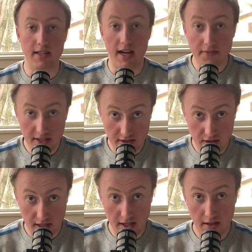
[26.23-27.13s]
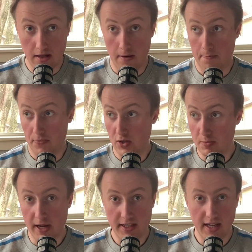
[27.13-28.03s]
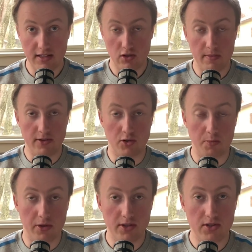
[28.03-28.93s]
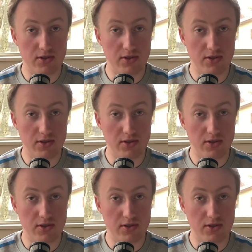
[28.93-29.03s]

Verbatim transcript: Obviously, this podcast is about sports.